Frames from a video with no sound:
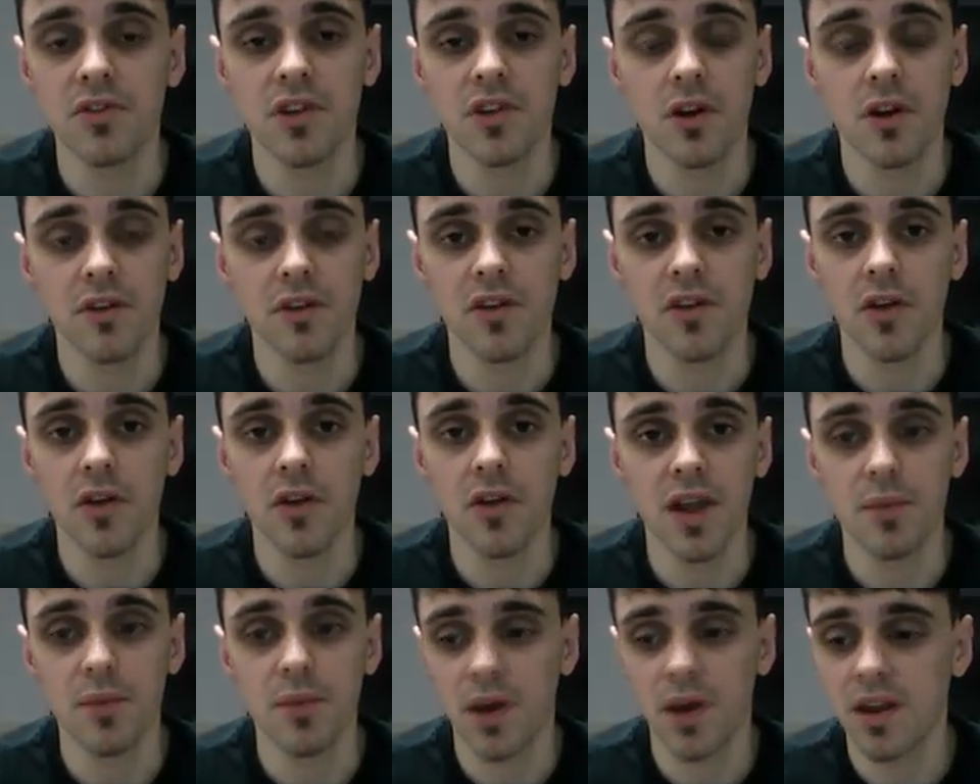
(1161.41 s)
I've got
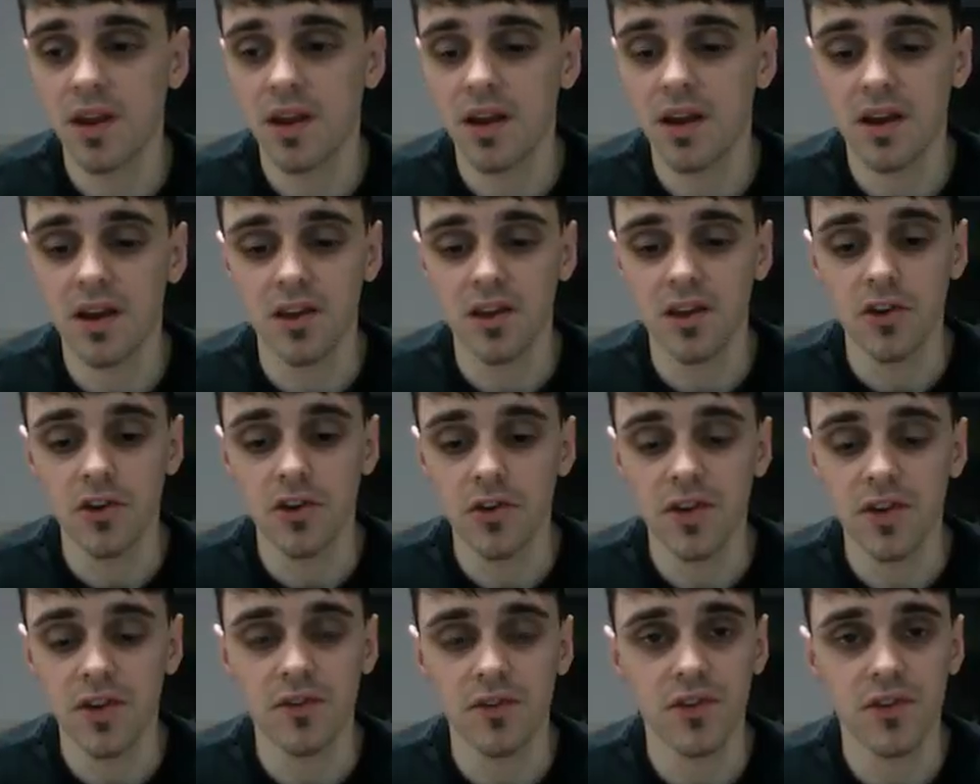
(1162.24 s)
that money. I can
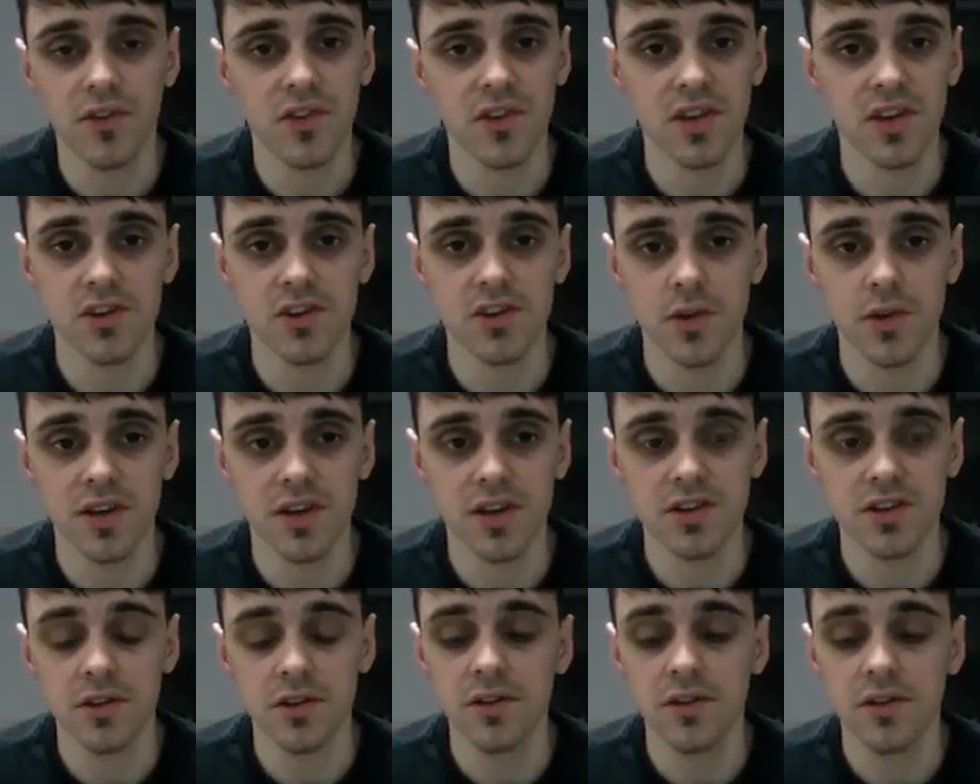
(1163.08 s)
use that for
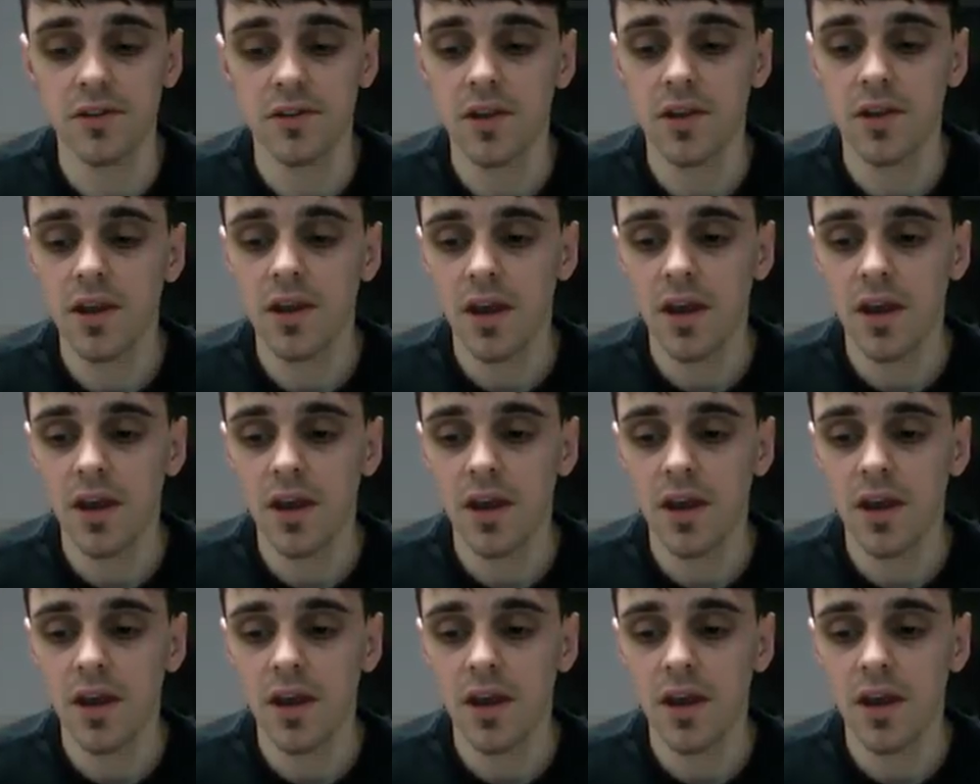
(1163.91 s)
situations